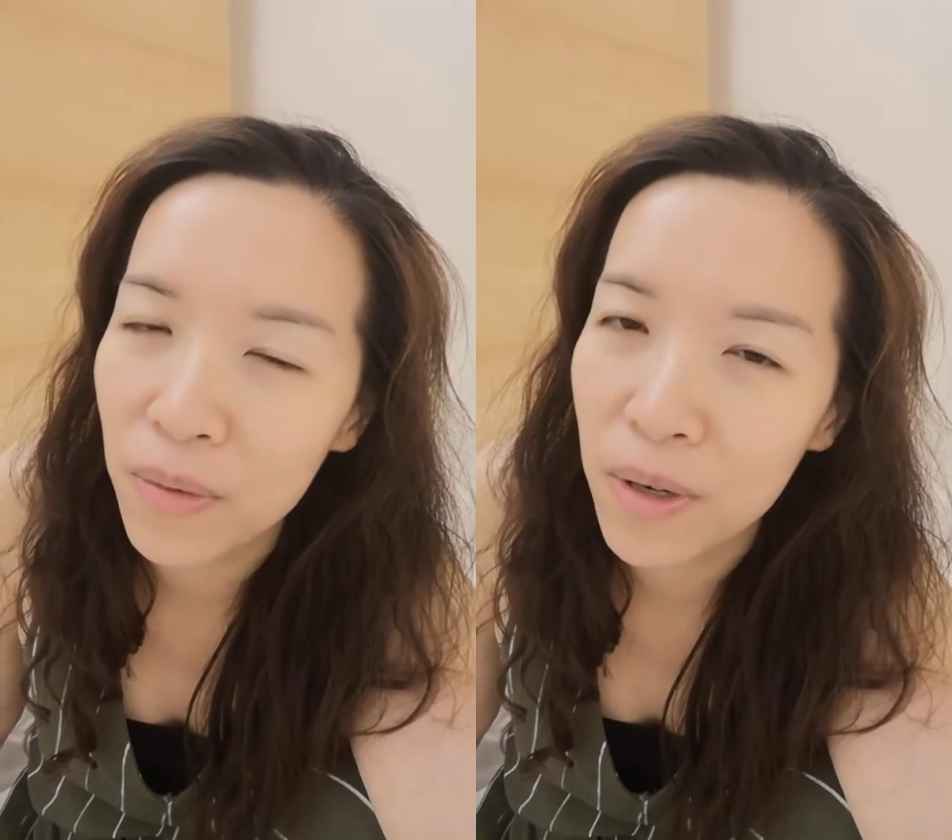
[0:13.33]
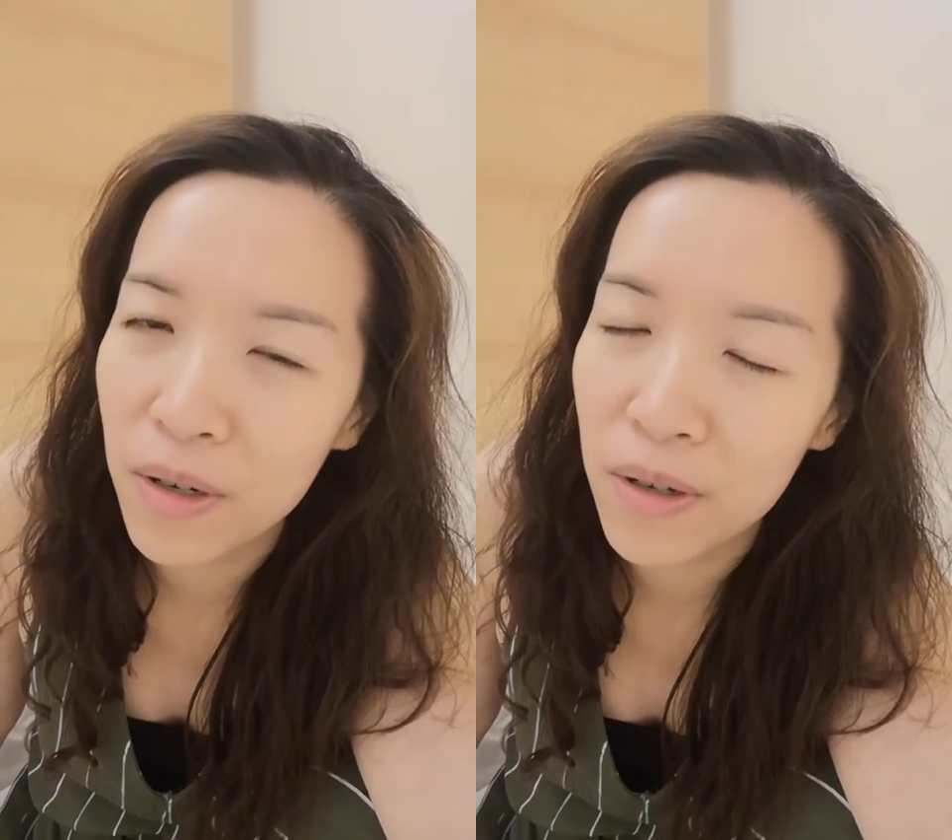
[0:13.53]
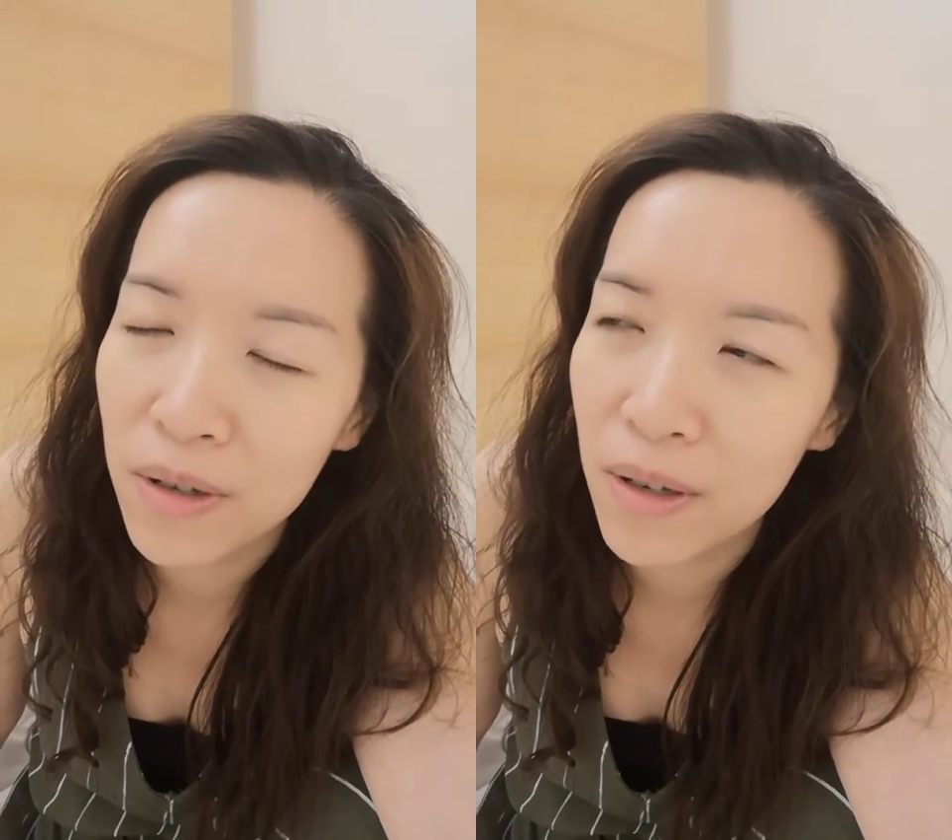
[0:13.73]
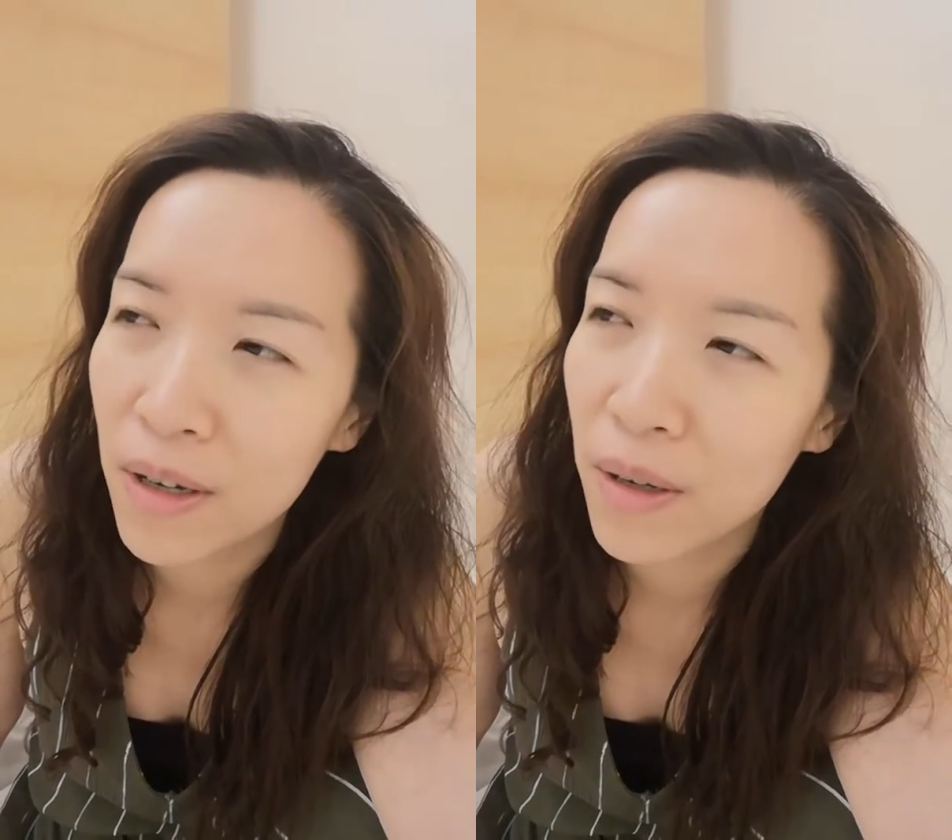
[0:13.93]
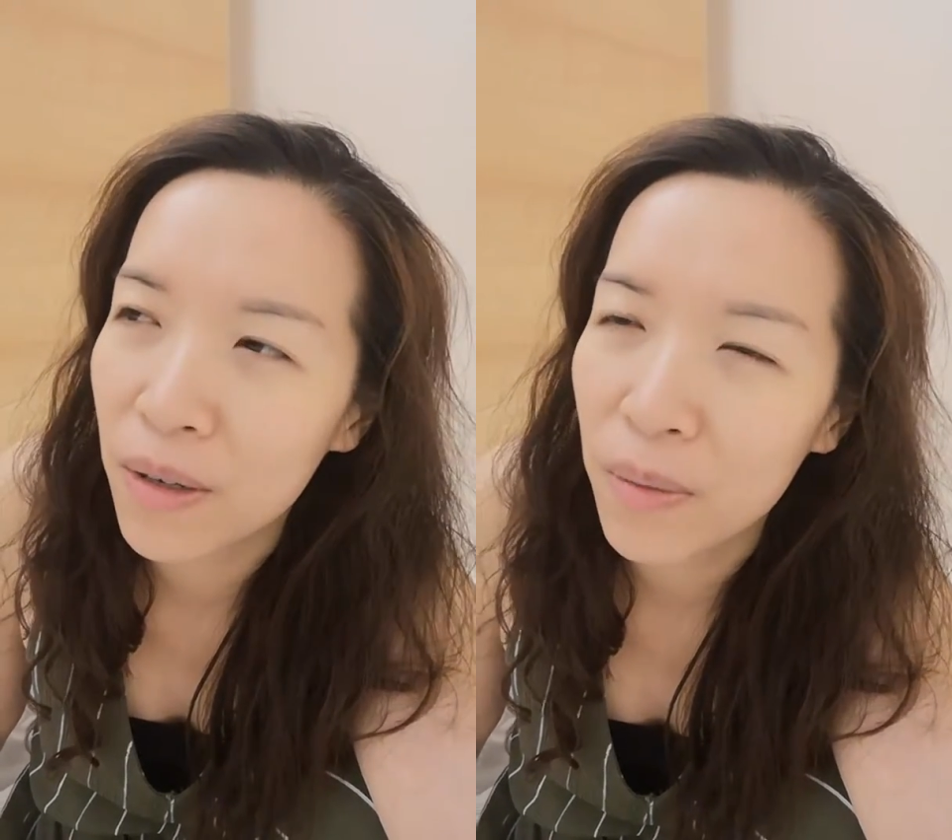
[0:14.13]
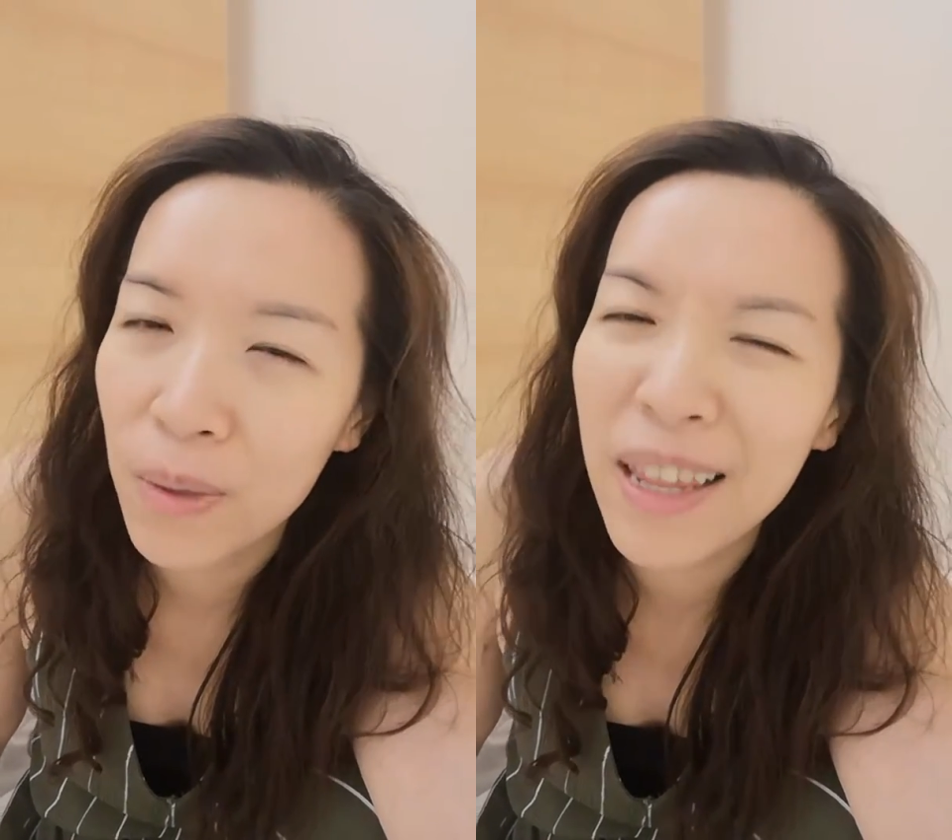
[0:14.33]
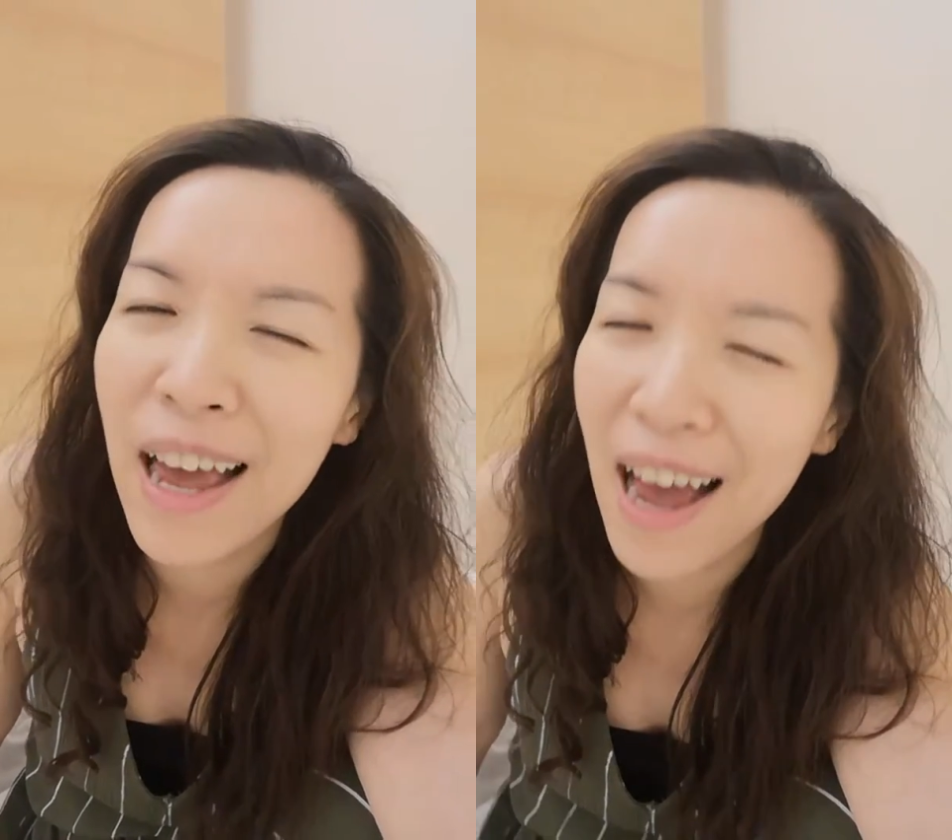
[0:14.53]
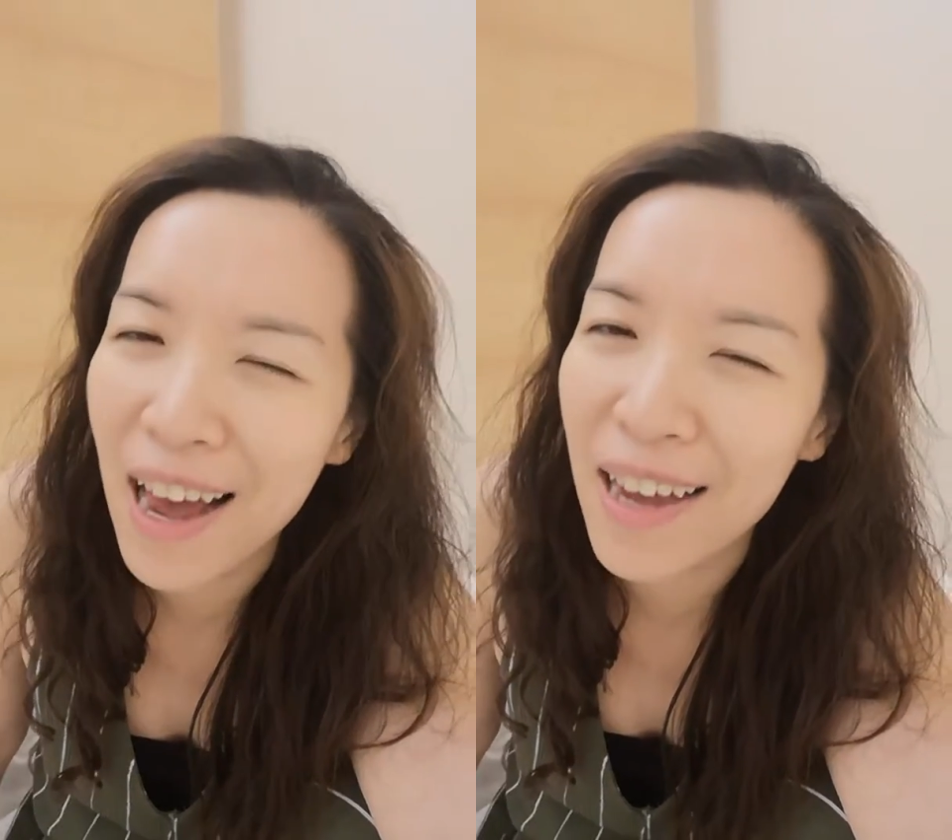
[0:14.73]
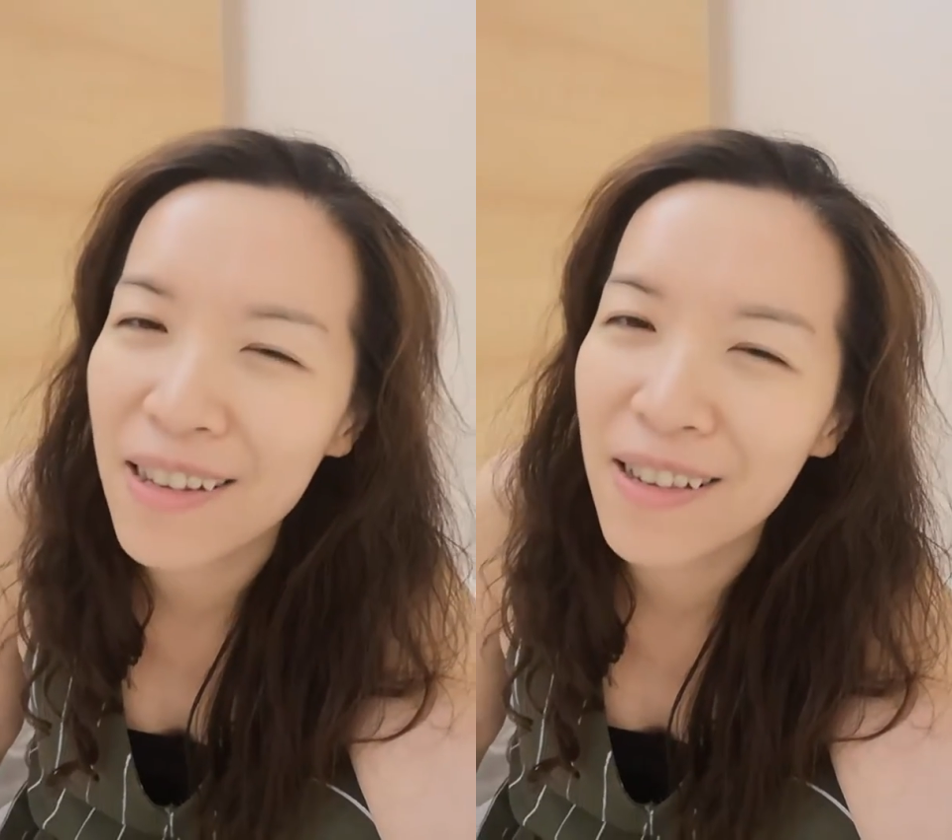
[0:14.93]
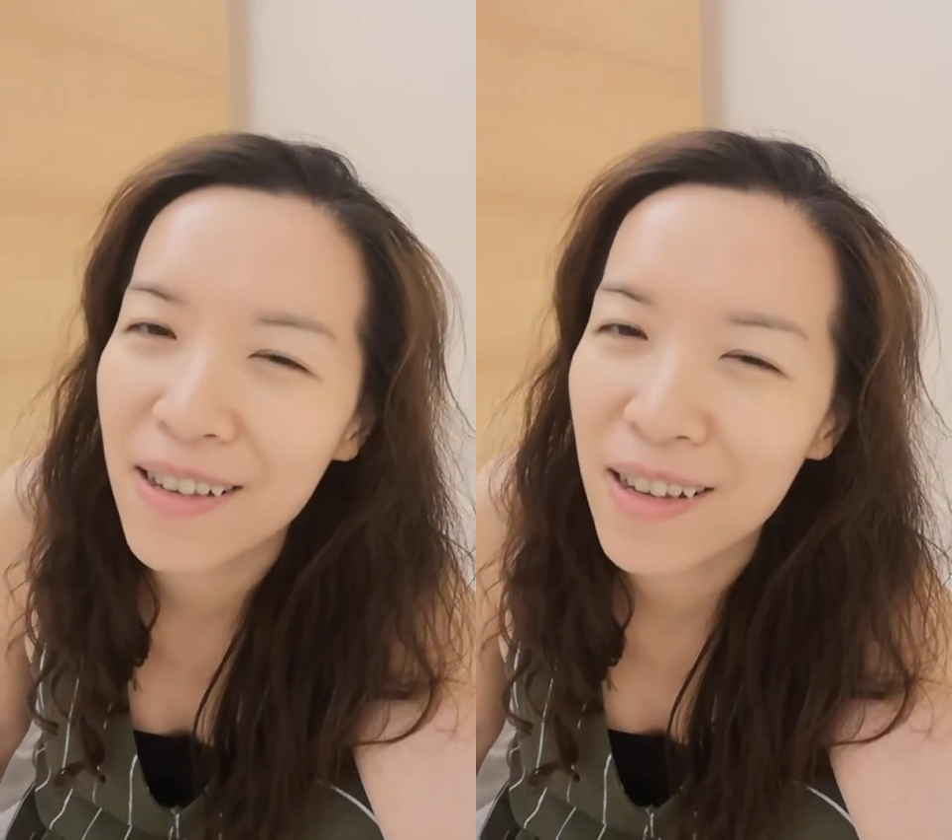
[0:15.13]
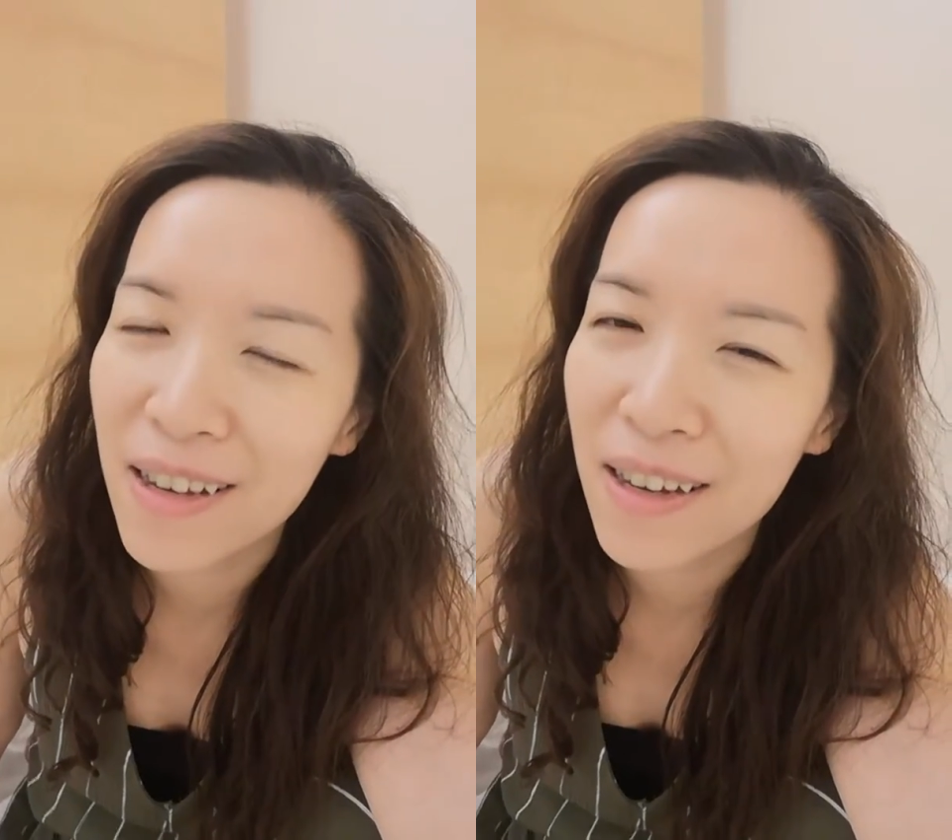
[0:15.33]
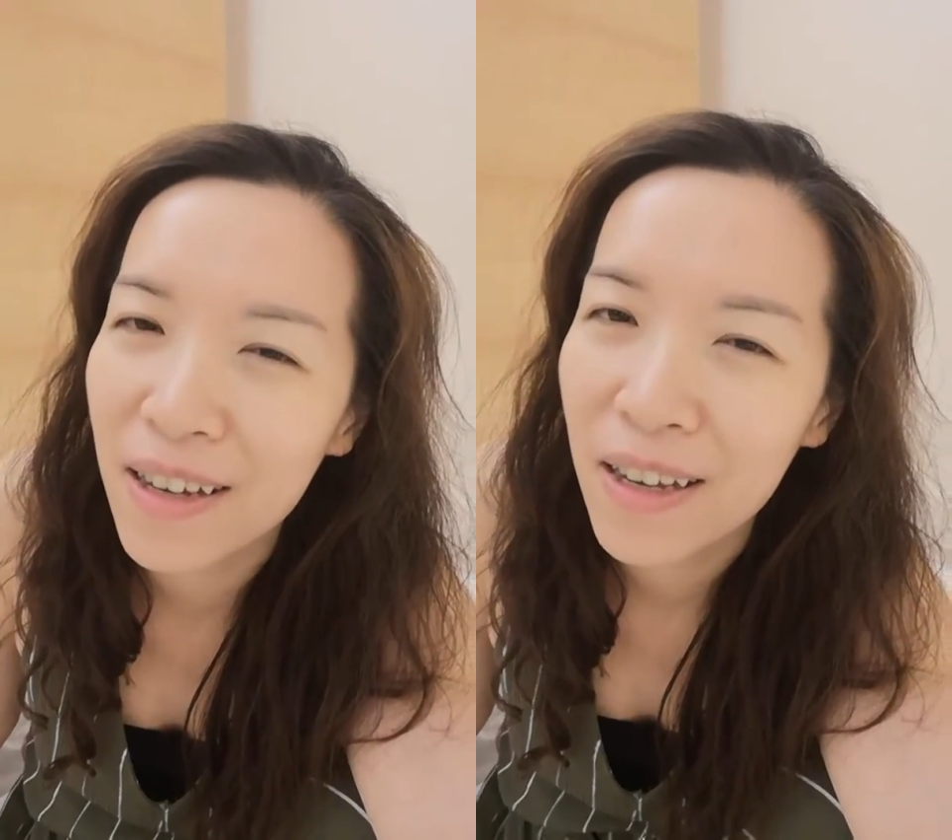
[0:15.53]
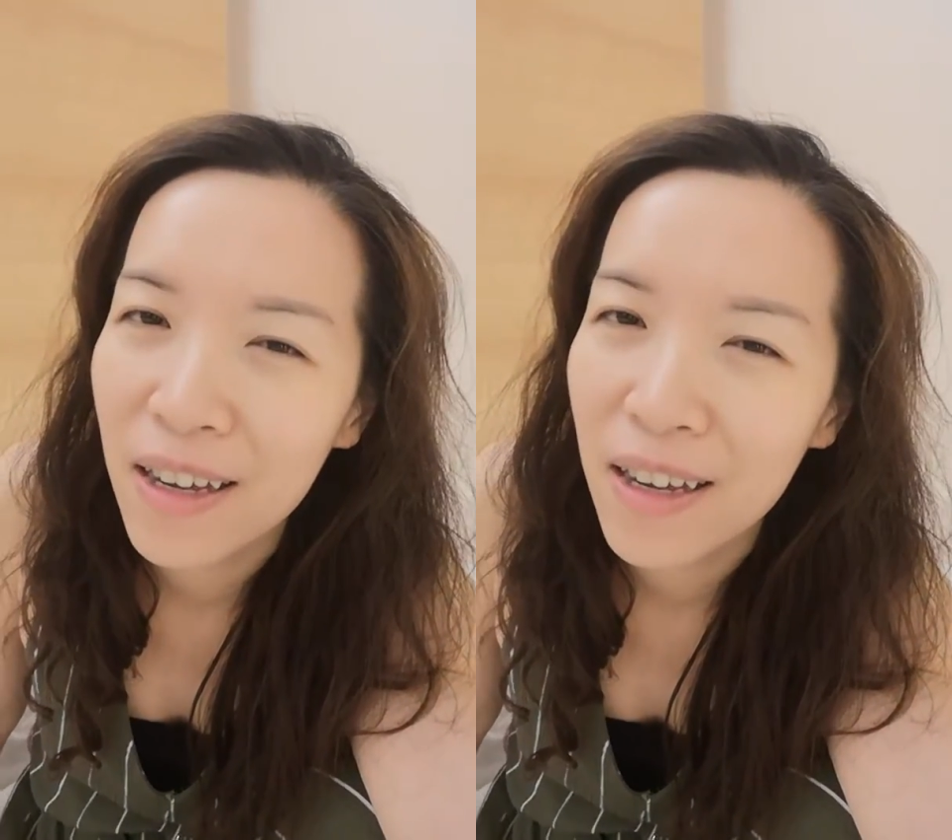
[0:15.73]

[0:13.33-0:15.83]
when I see